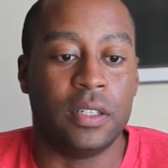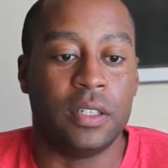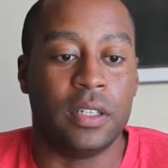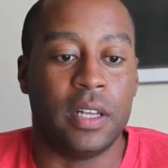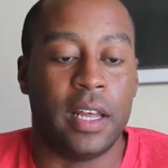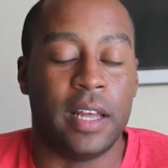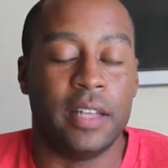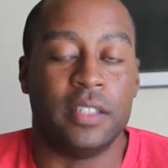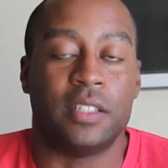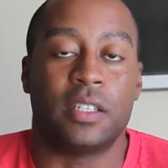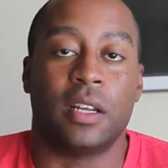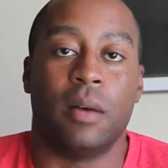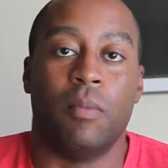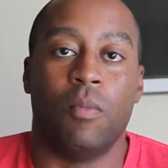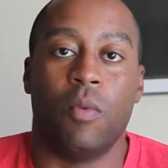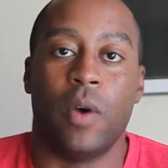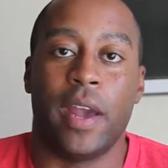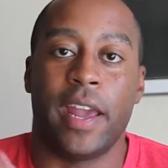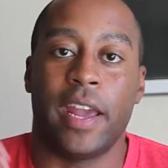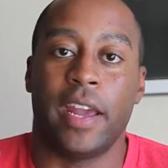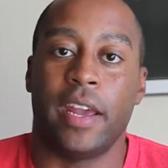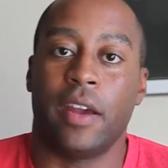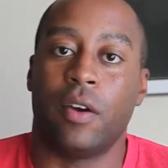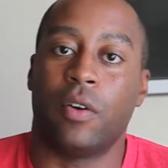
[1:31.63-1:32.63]
in some
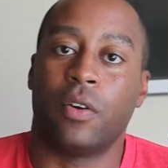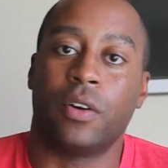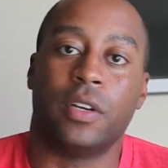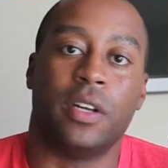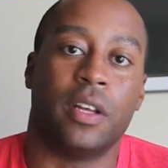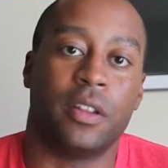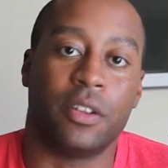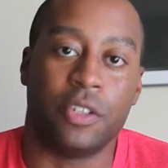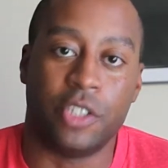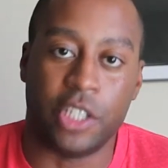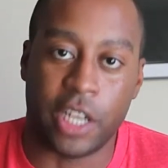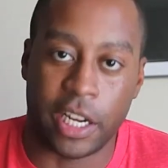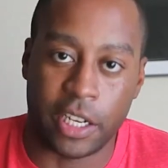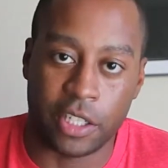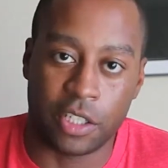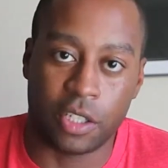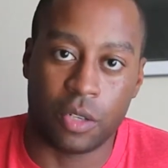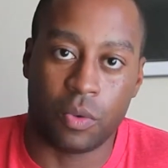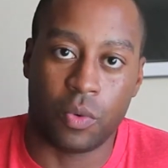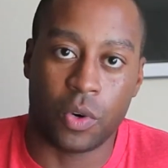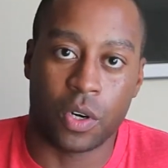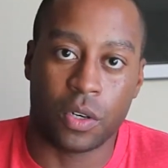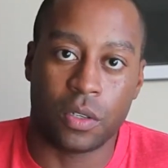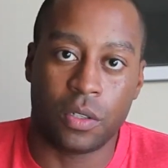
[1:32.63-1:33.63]
way or another, changed the
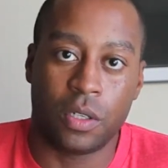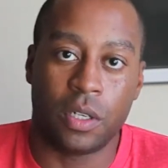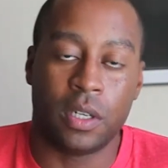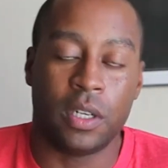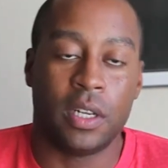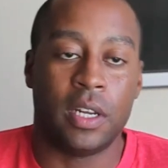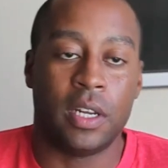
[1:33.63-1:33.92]
world.